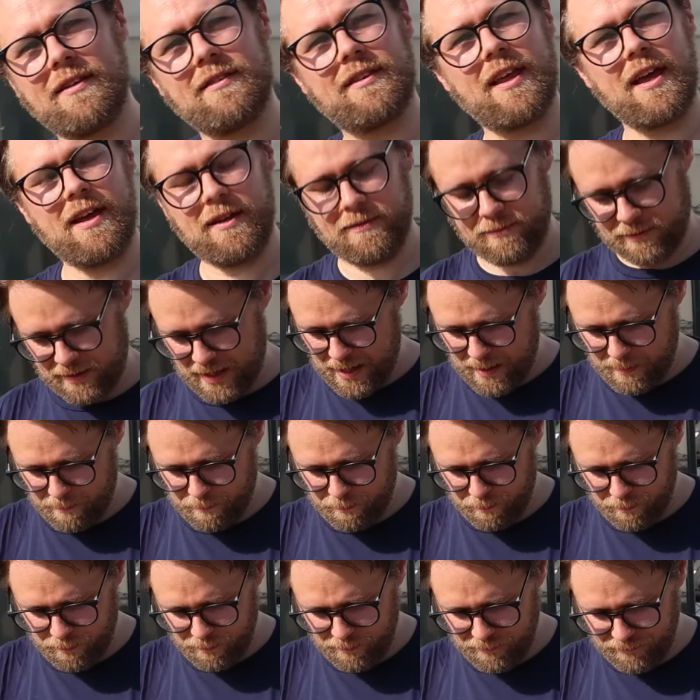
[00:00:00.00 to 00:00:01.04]
they, they're, they're
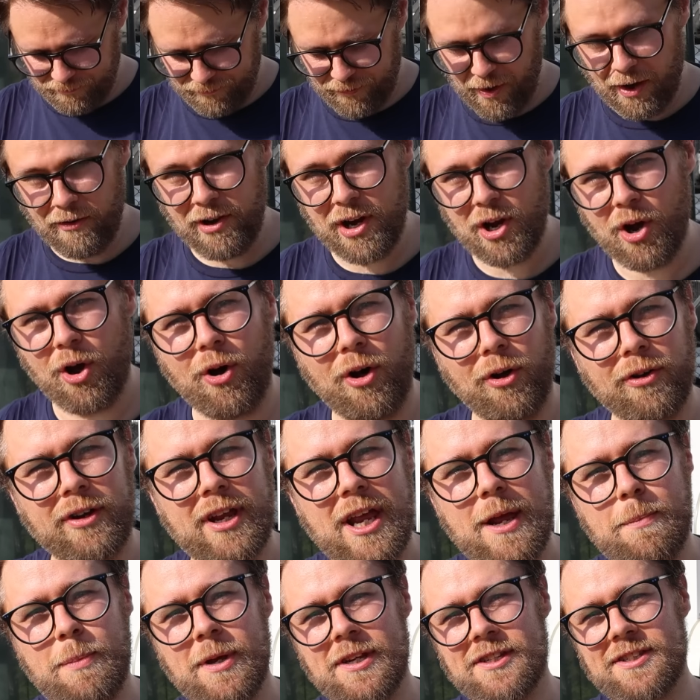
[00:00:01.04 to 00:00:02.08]
very hot on
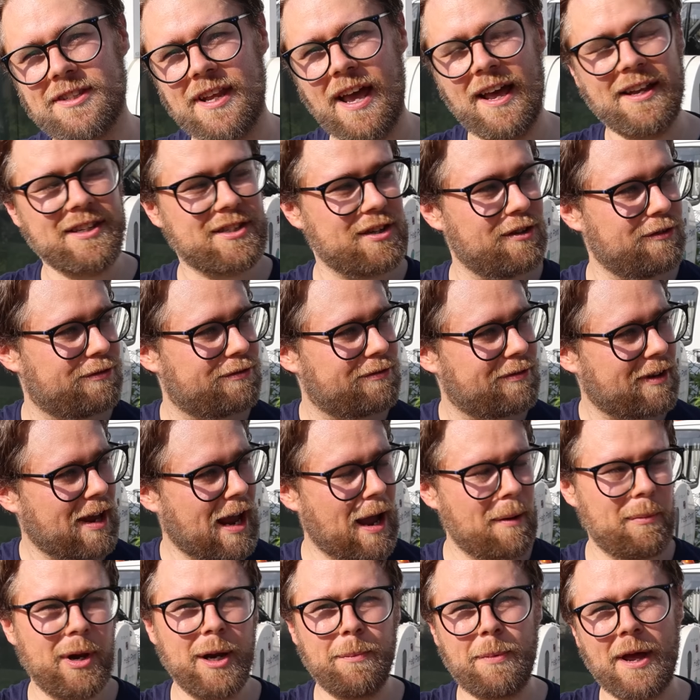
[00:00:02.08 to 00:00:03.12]
keeping stats of
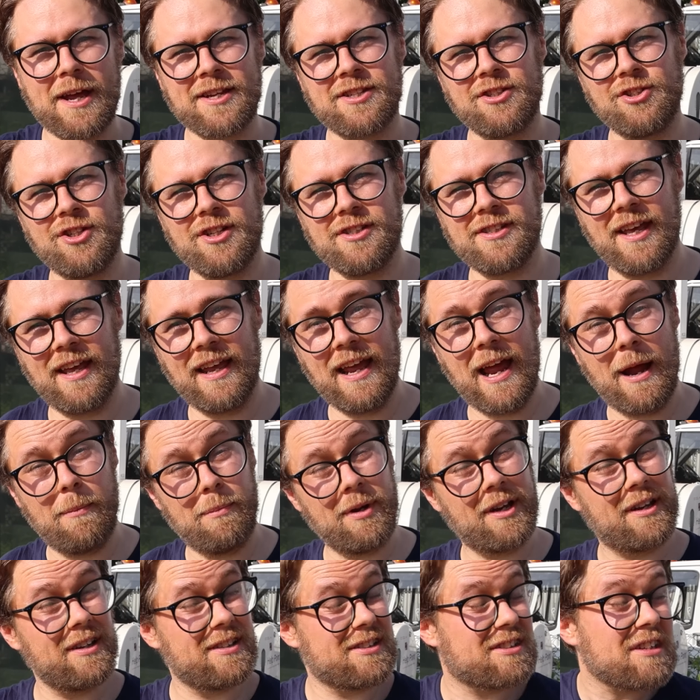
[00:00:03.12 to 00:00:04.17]
how many passengers they get
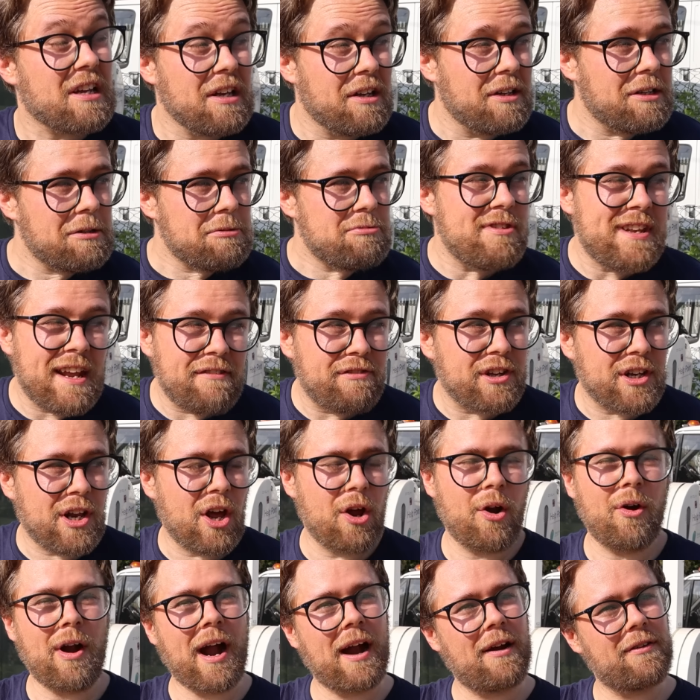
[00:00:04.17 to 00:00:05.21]
because you never
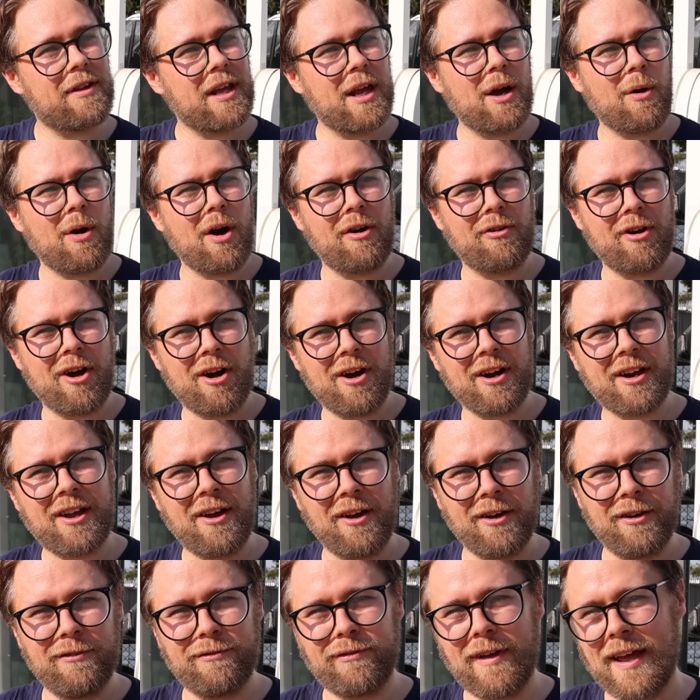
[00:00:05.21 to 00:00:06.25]
know how the O R R
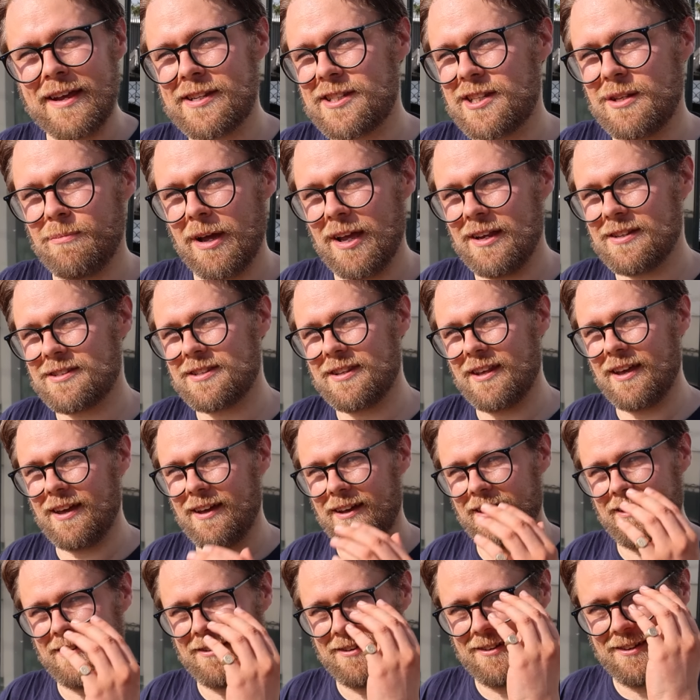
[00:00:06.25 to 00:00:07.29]
kind of estimates their.
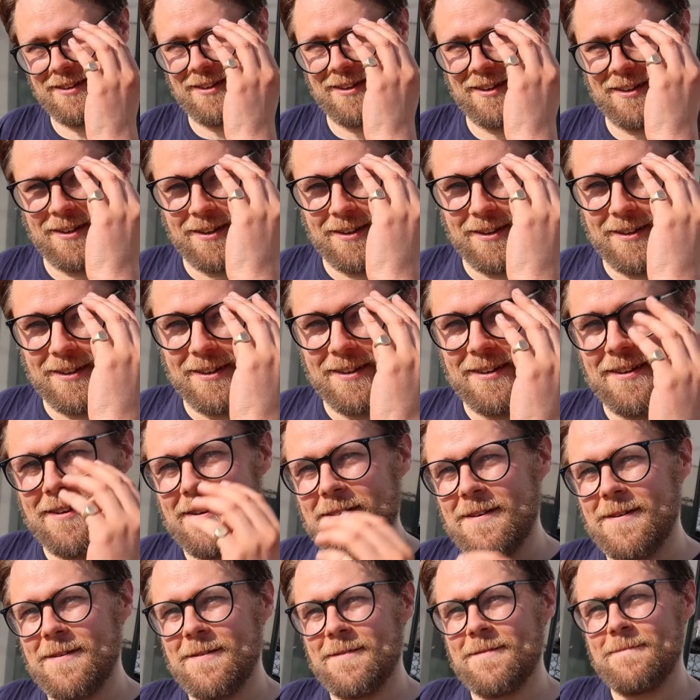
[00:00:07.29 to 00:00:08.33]
Hang on, so
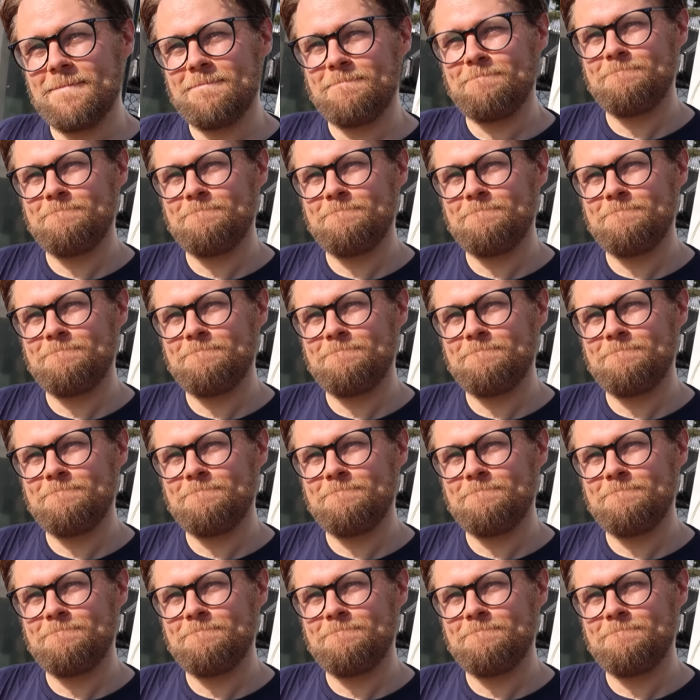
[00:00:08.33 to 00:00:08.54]
so.